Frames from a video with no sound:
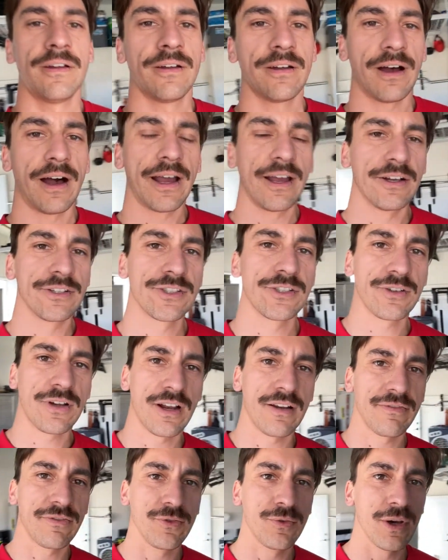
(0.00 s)
I also got
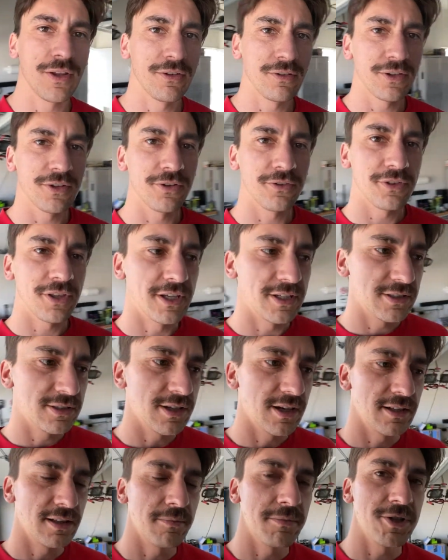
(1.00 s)
a few other little things done. Let me